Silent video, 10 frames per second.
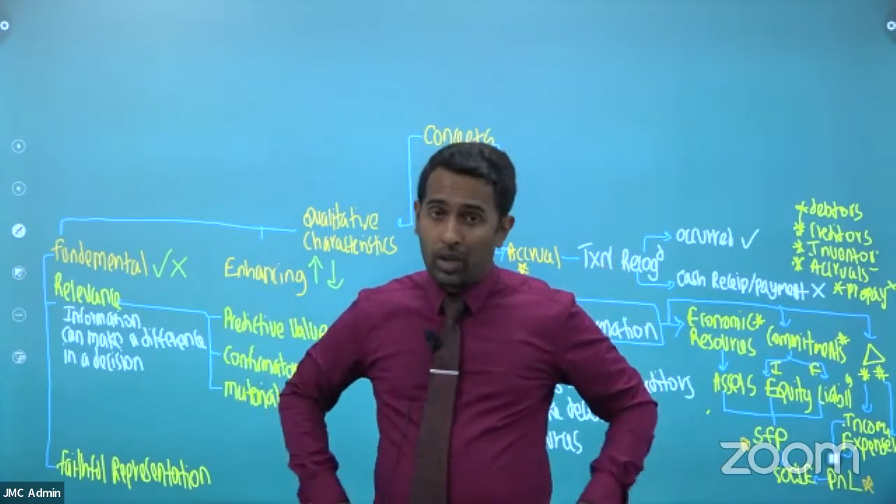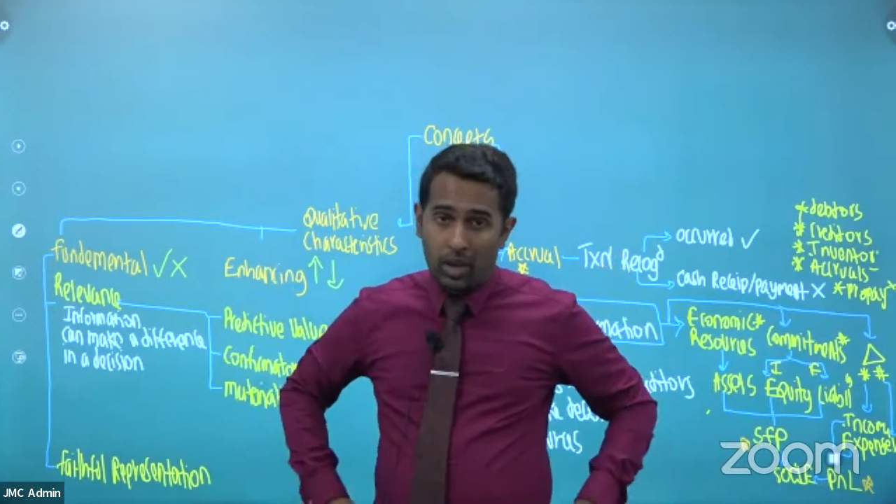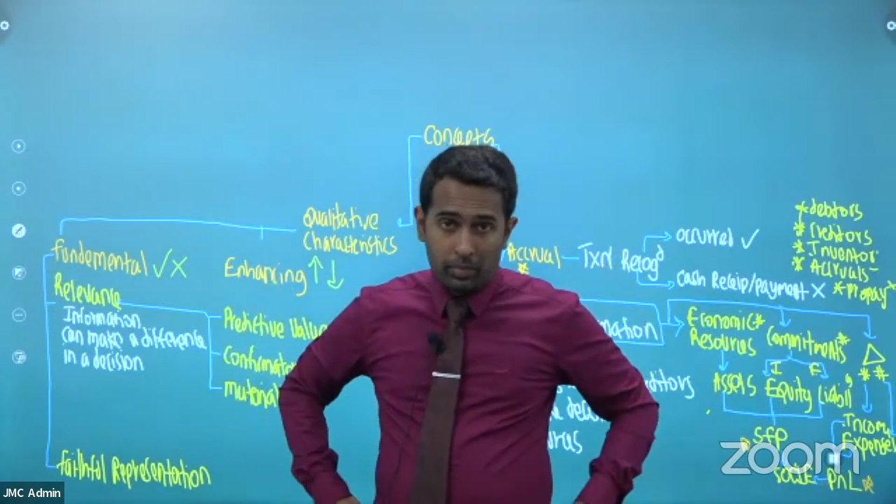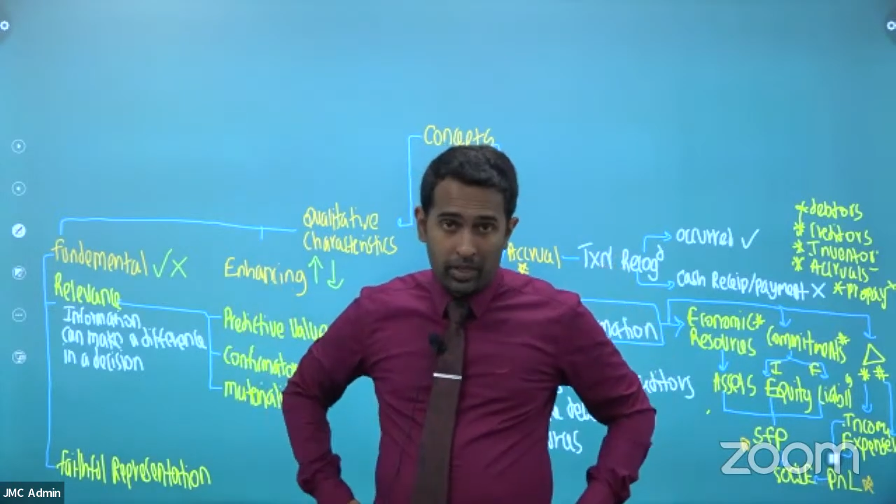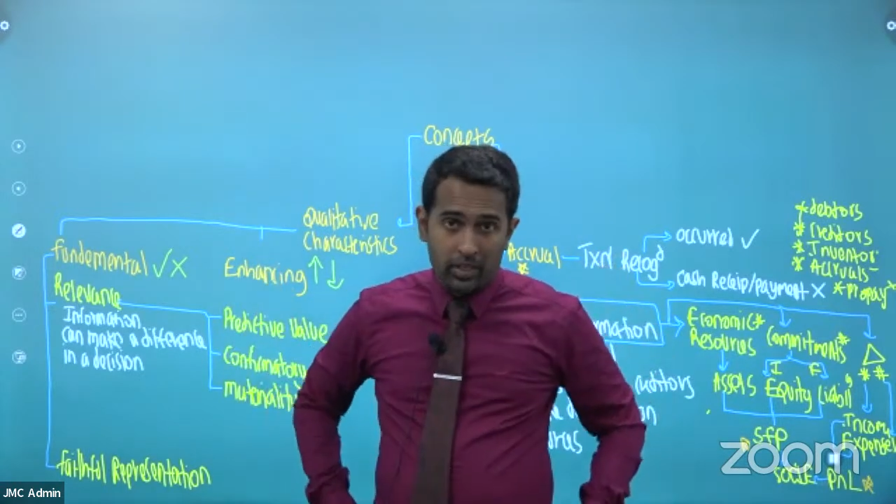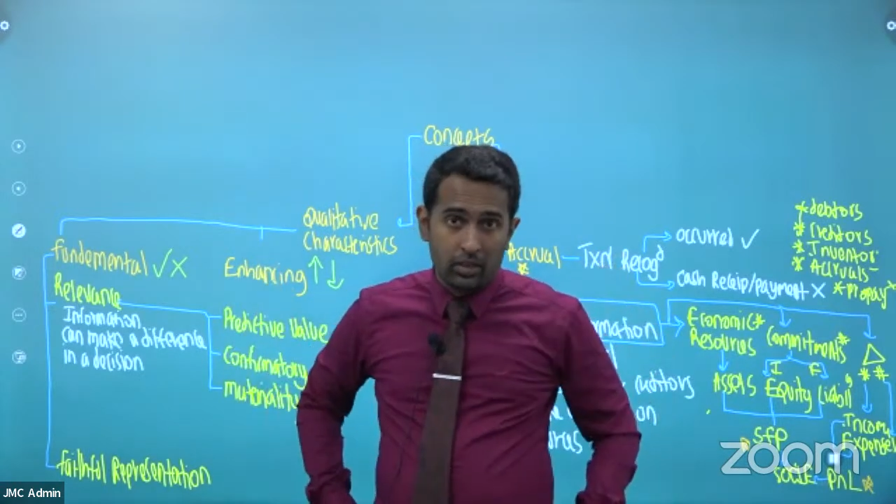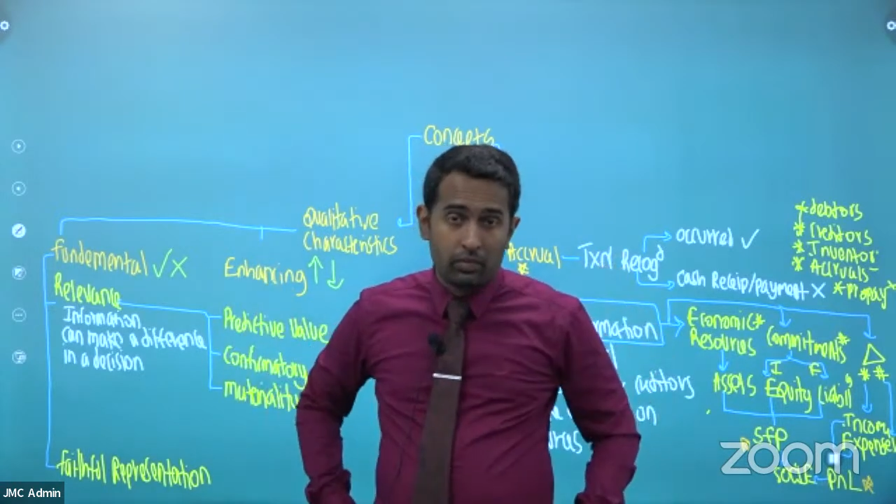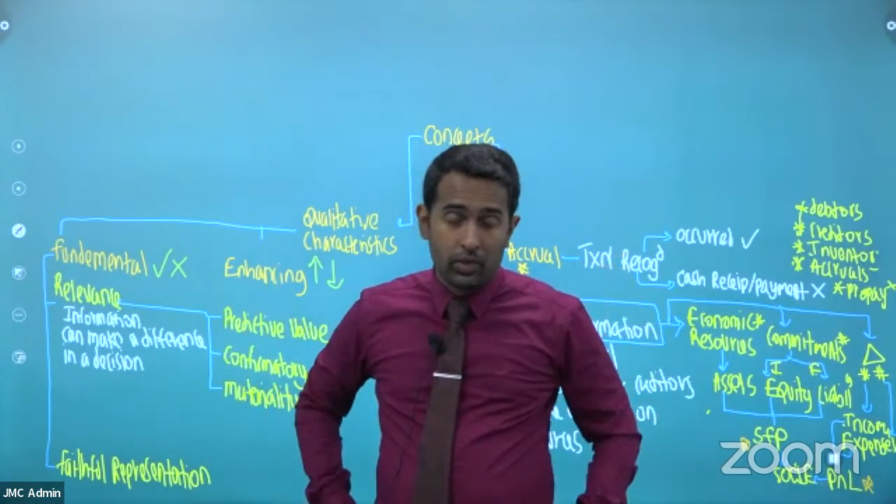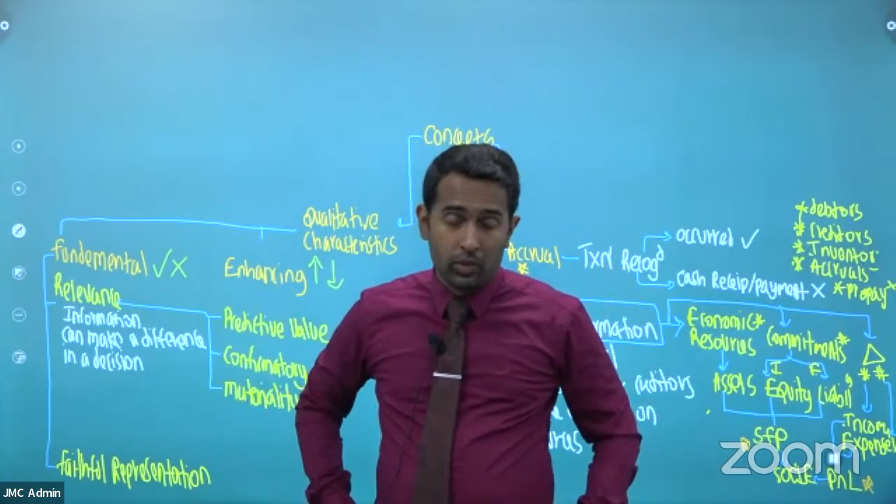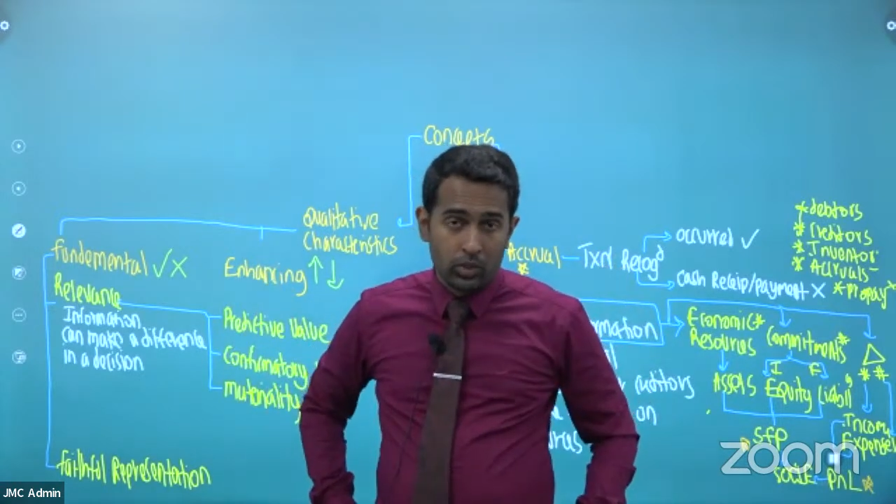to happen in
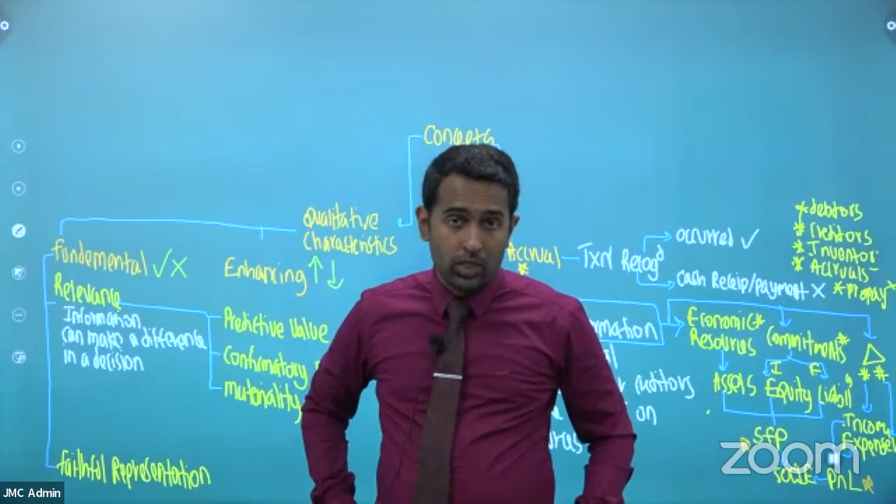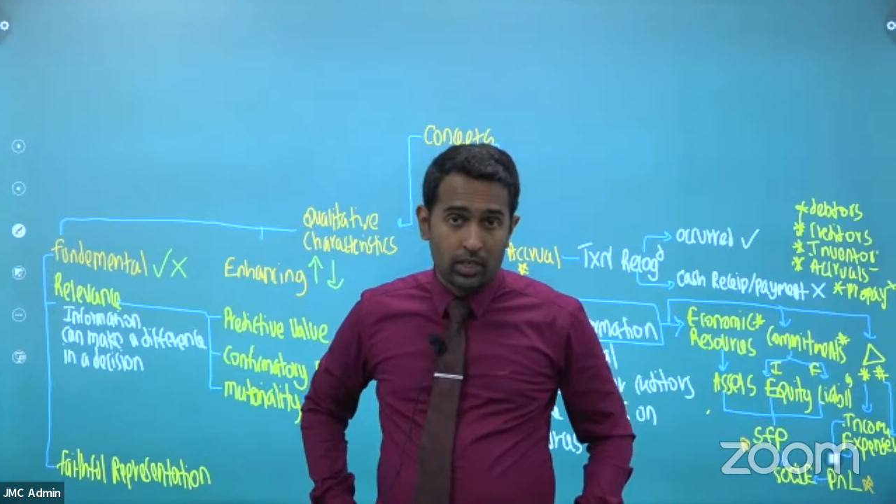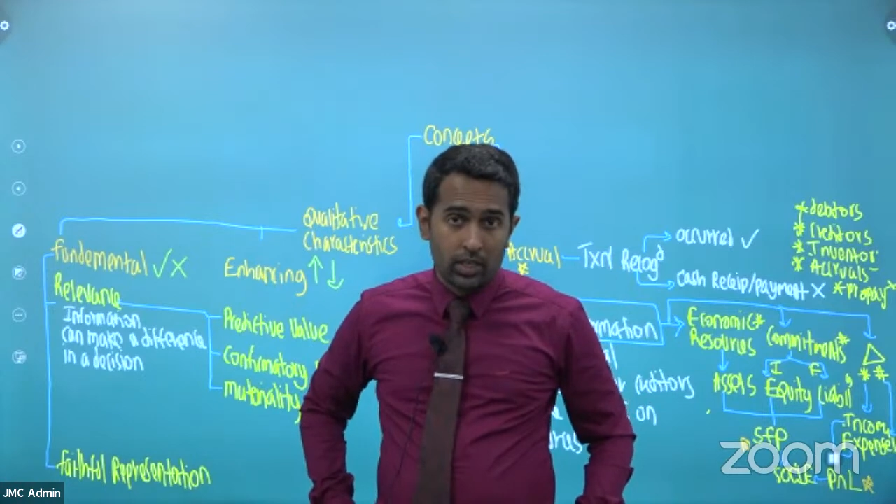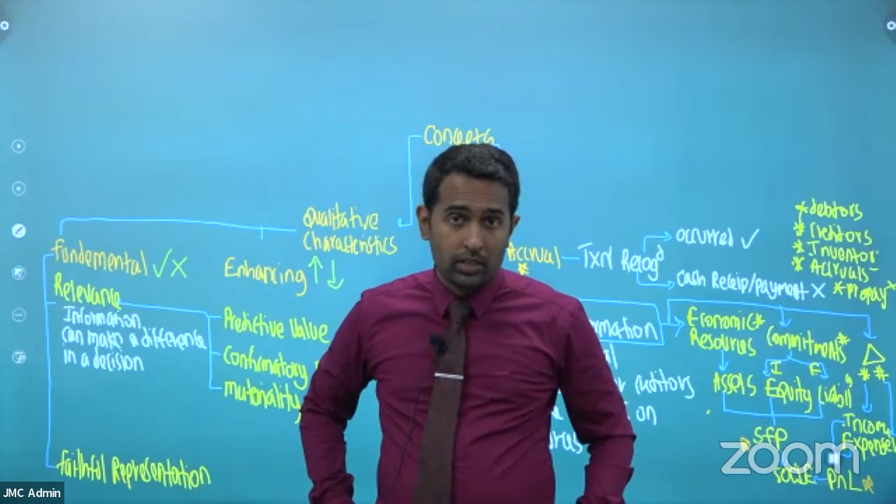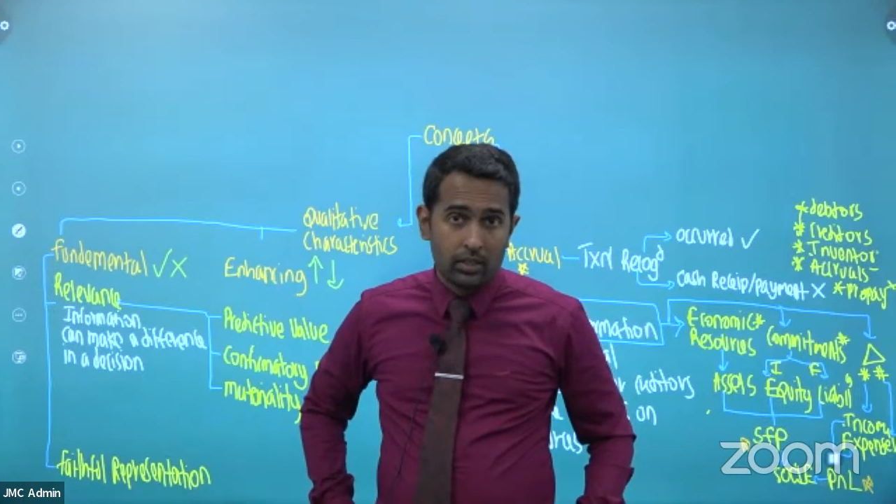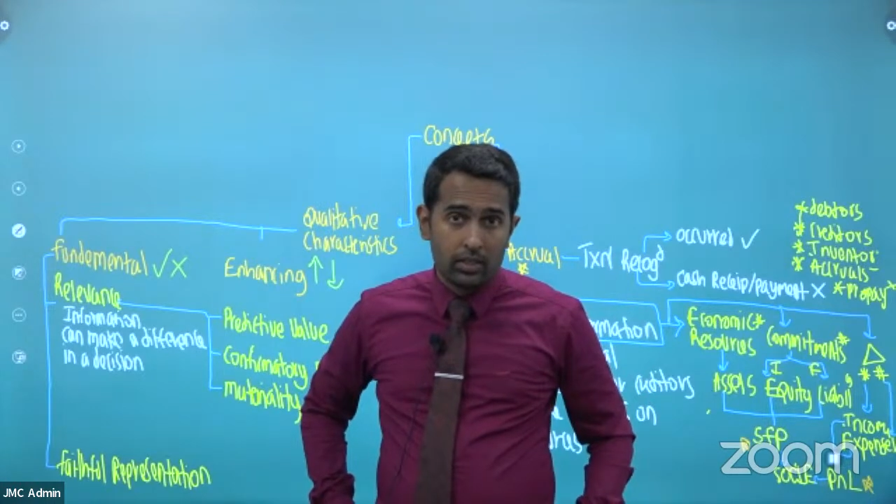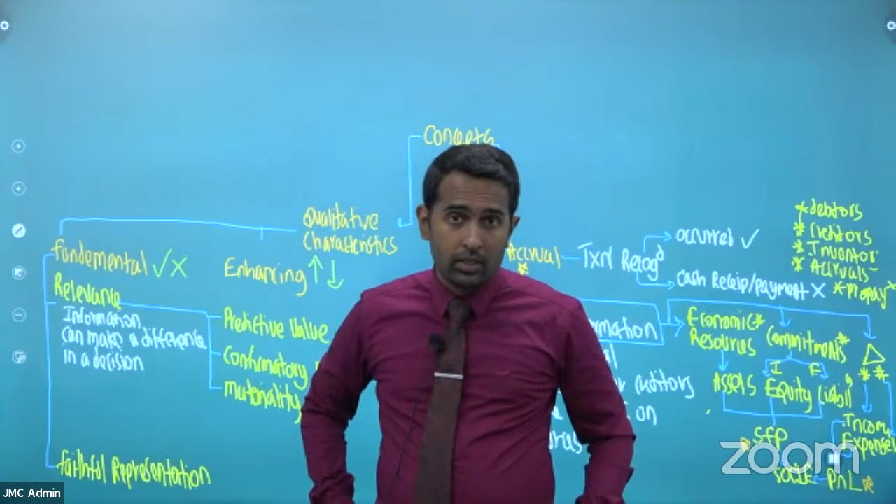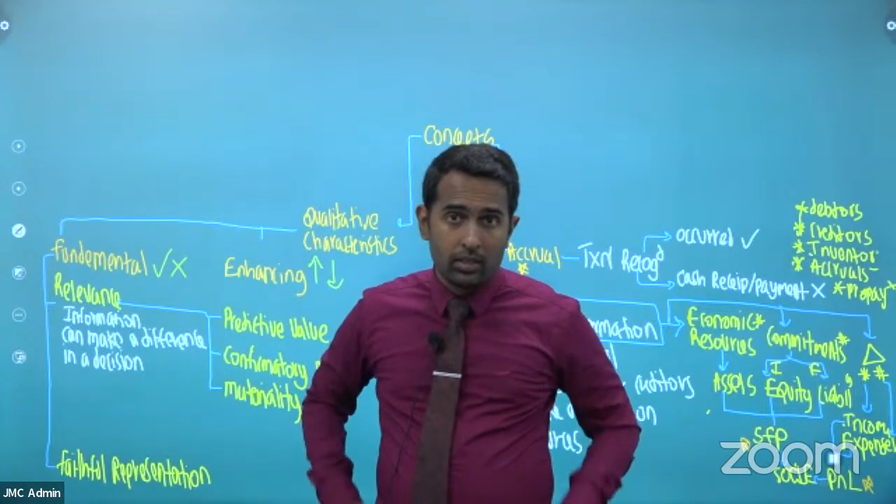the future,